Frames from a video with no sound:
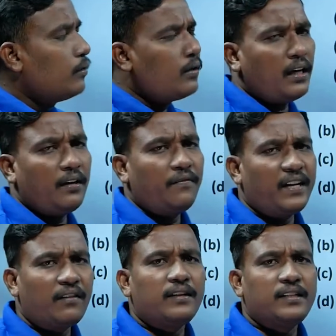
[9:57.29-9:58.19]
Okay,
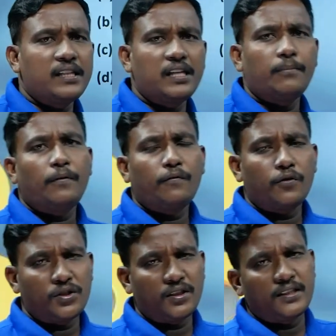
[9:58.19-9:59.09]
whenever this type of
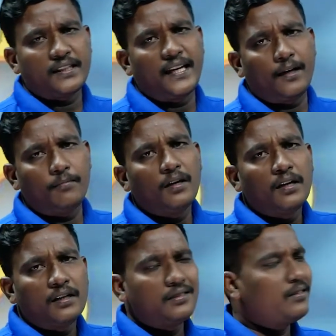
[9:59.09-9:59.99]
question is came,
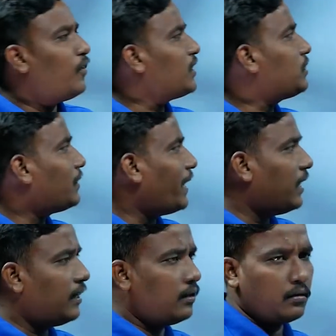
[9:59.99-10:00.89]
first
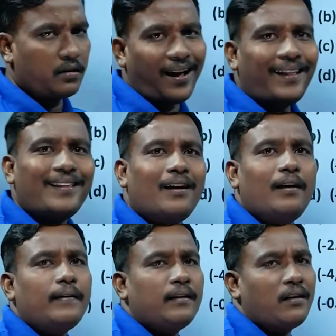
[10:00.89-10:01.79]
draw
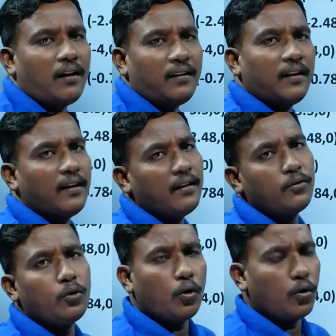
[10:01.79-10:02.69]
the root